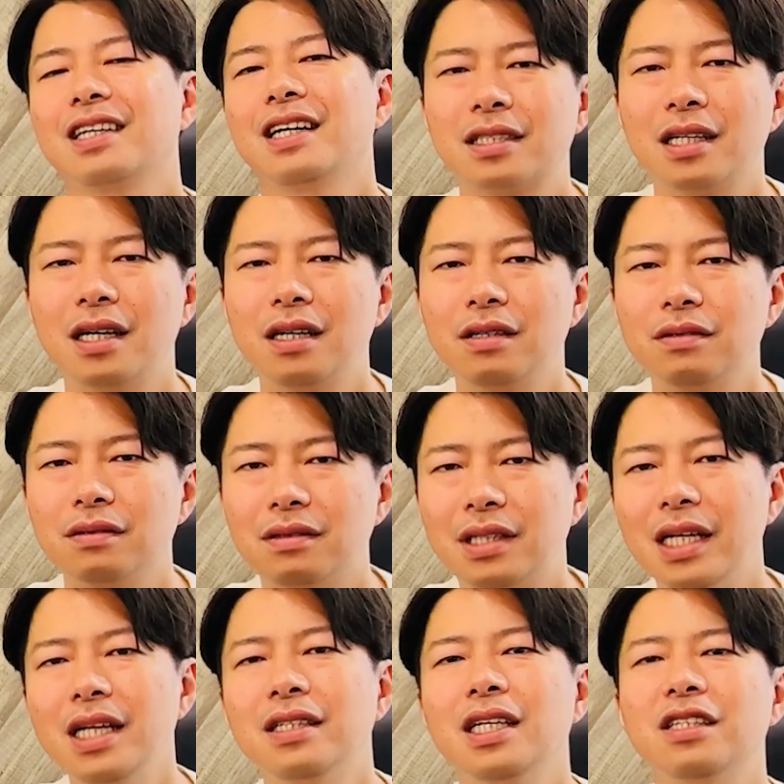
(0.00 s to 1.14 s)
So
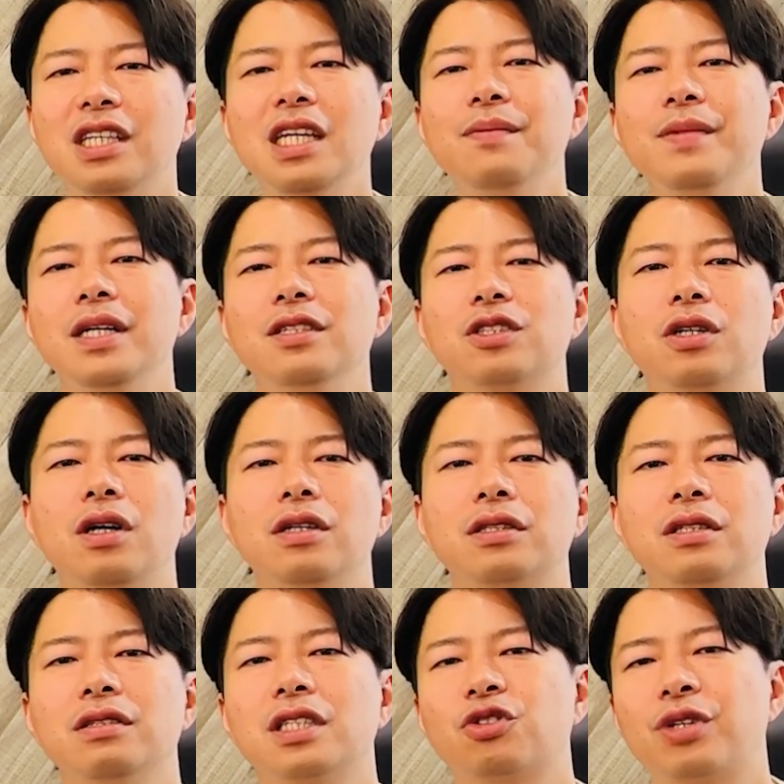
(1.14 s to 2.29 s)
deleted emails go
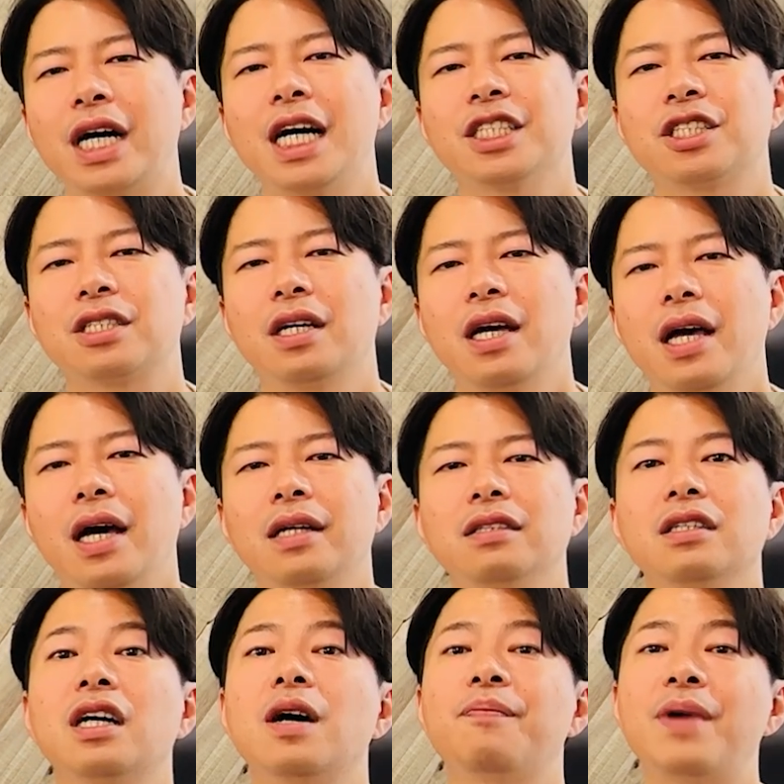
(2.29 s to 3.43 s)
to the trash and
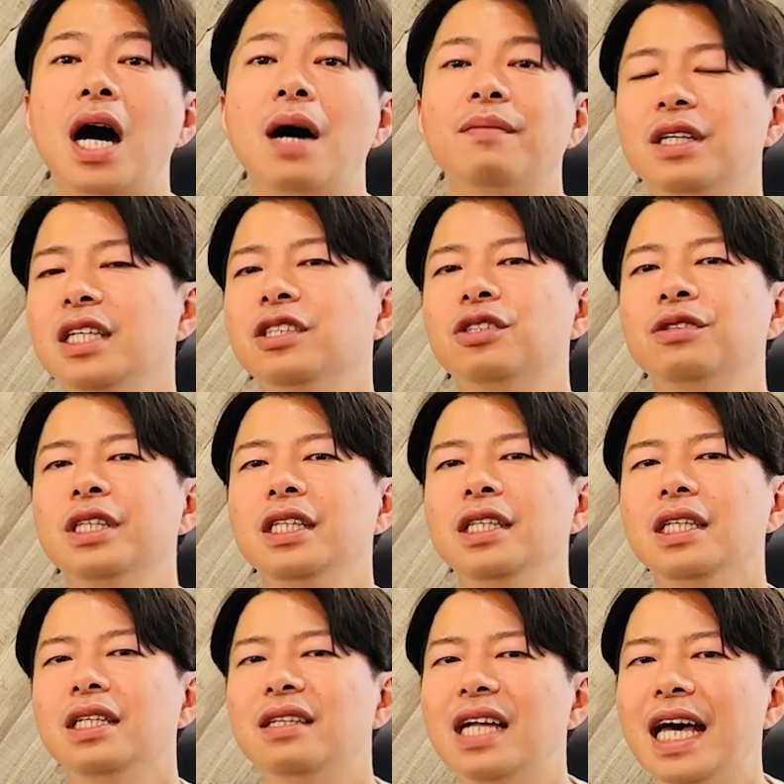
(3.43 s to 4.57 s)
are
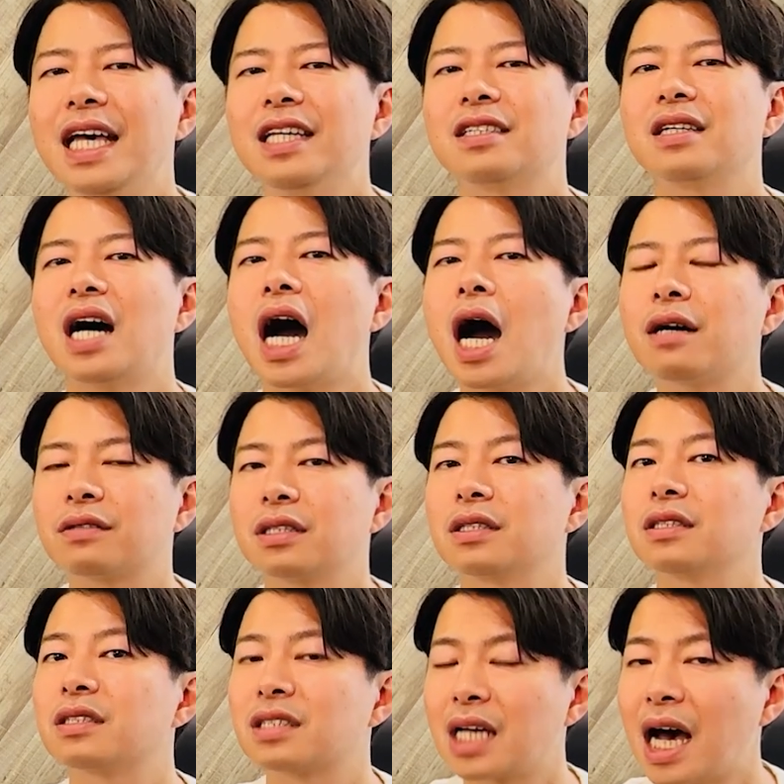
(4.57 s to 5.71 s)
permanently erased
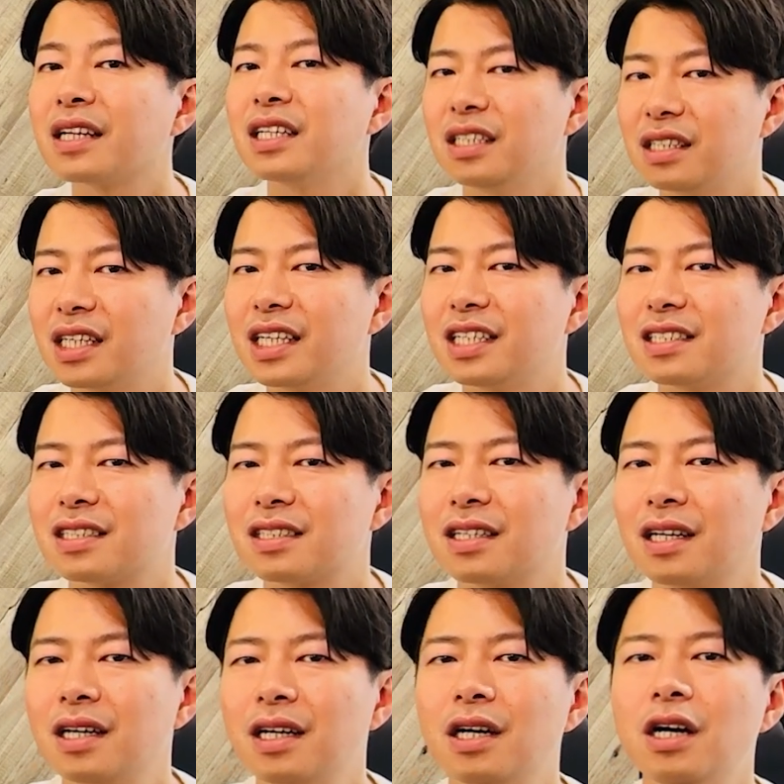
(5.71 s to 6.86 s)
after 30 days.
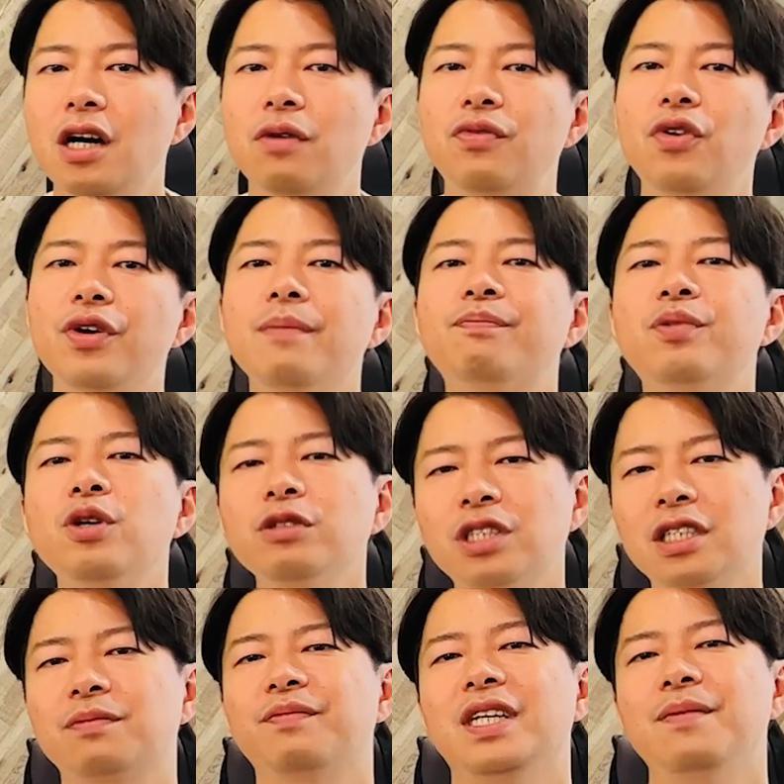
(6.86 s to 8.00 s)
For
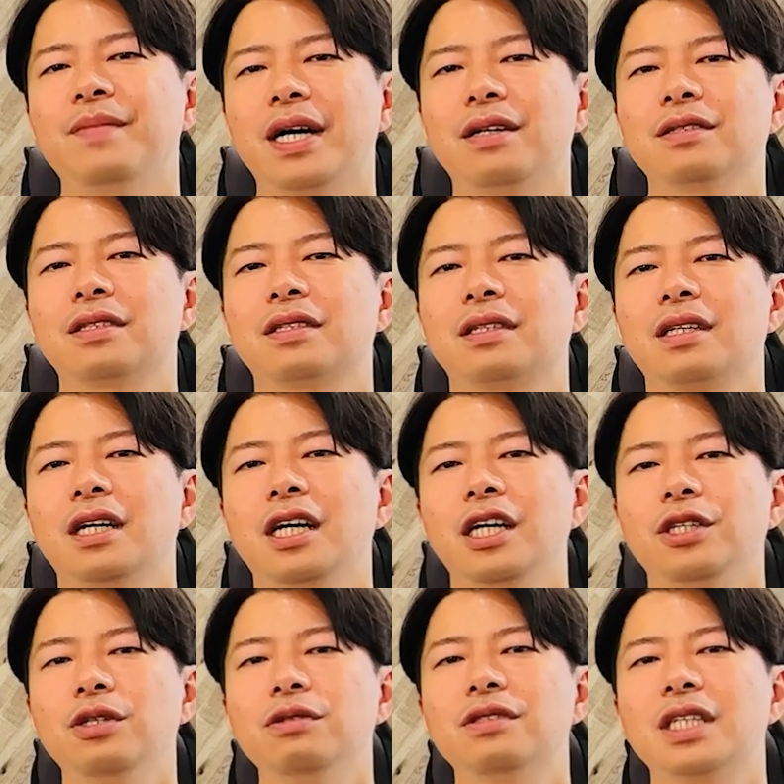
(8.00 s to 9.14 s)
important emails,
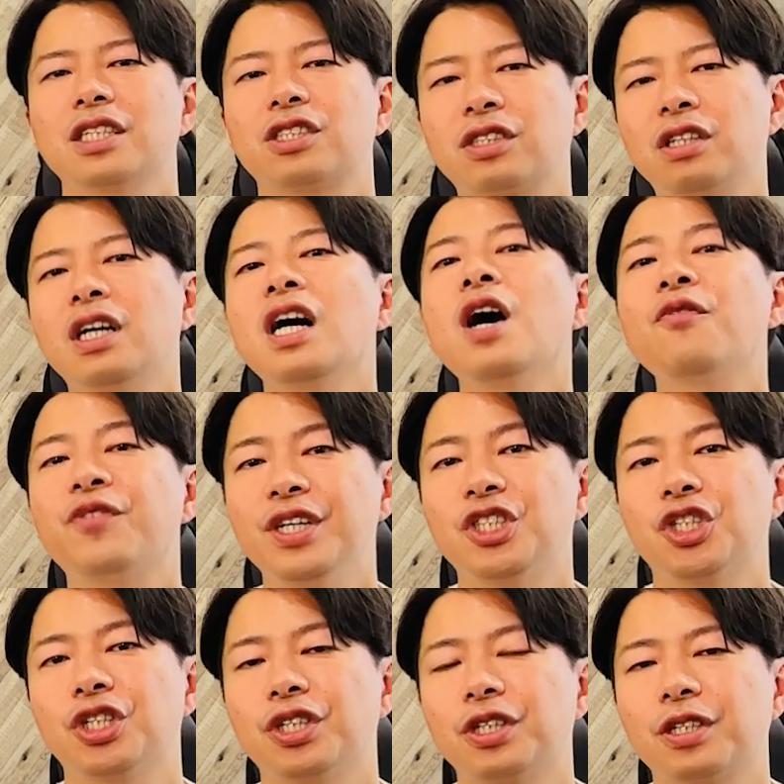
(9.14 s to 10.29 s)
use the star
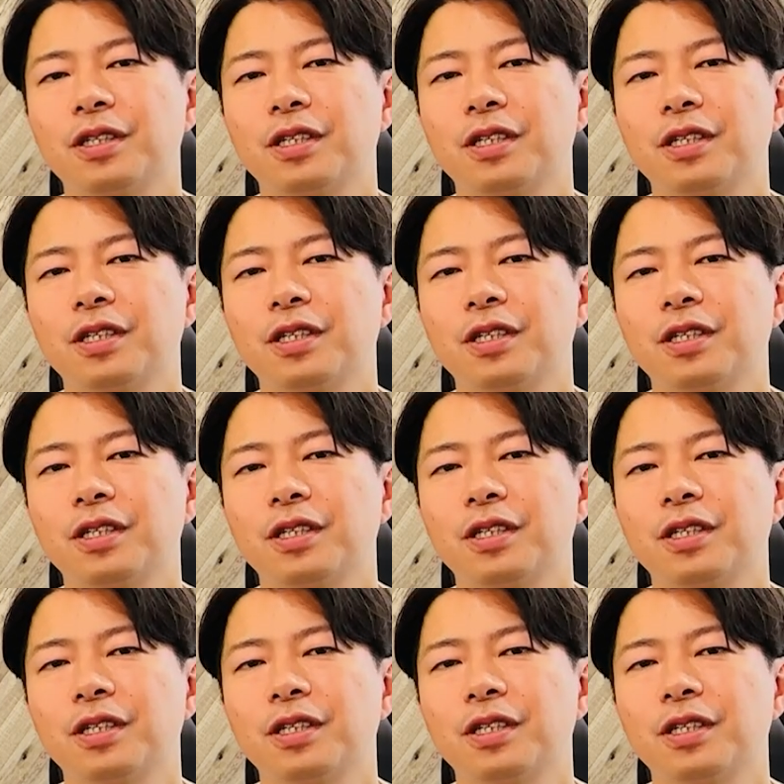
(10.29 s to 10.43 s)
feature.